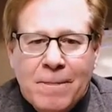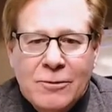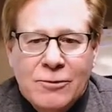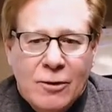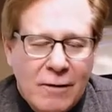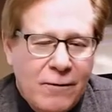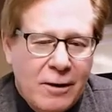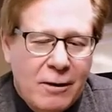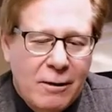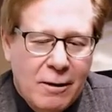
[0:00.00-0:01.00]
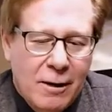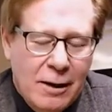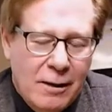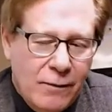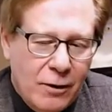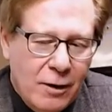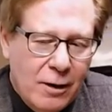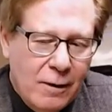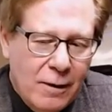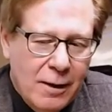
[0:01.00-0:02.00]
So they figure if you're going
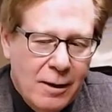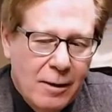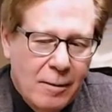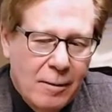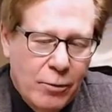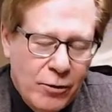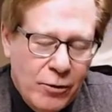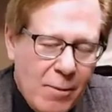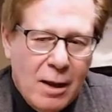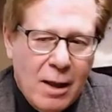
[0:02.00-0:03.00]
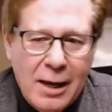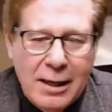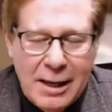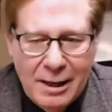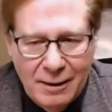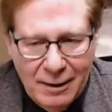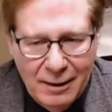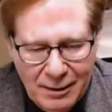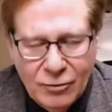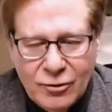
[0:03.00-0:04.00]
to put them online at an
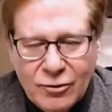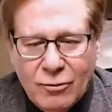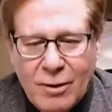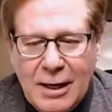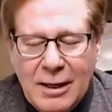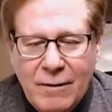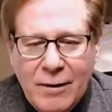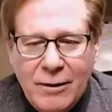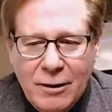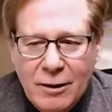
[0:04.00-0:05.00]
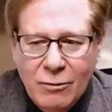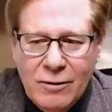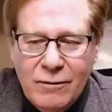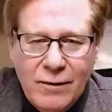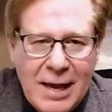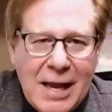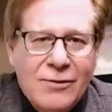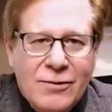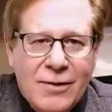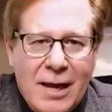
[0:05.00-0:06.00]
interest rate and then you're going to
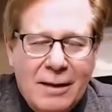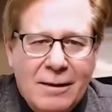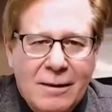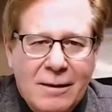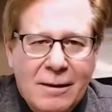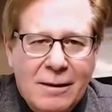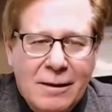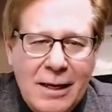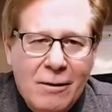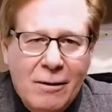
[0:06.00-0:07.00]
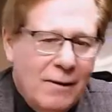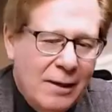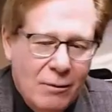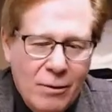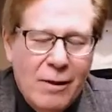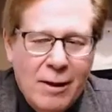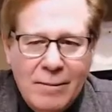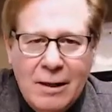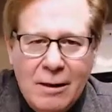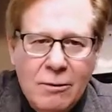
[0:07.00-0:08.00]
refinance that later and then get rid of them
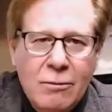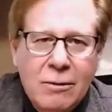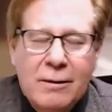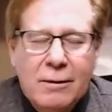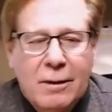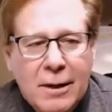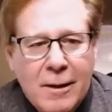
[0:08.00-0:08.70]
and get a new lender,